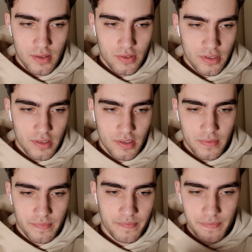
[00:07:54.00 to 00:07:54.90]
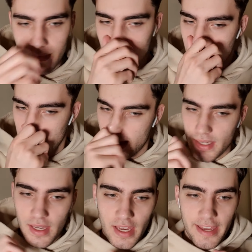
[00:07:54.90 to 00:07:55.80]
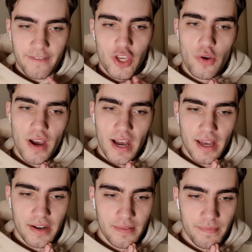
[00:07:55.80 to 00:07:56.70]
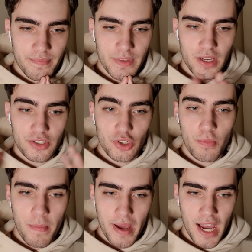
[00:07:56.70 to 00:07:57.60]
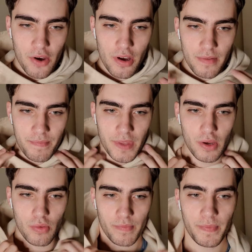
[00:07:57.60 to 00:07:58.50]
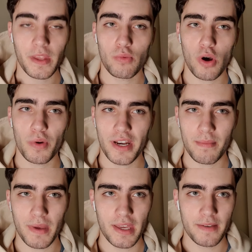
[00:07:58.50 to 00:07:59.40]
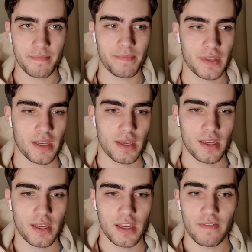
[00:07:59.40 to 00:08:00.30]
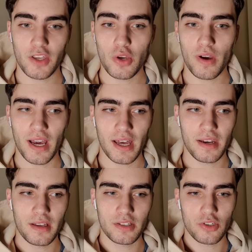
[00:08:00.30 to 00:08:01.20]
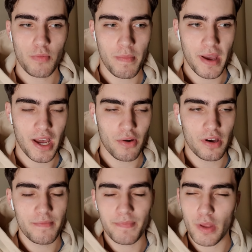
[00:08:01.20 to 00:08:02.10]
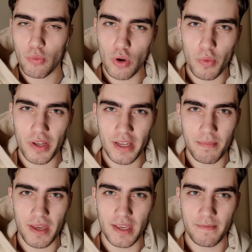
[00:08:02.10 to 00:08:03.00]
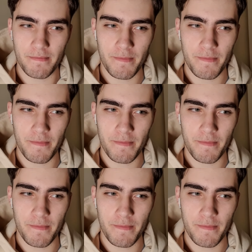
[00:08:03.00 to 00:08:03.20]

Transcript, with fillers: Interesting. If you had a superpower, what would it be? you had a superpower, what would it be?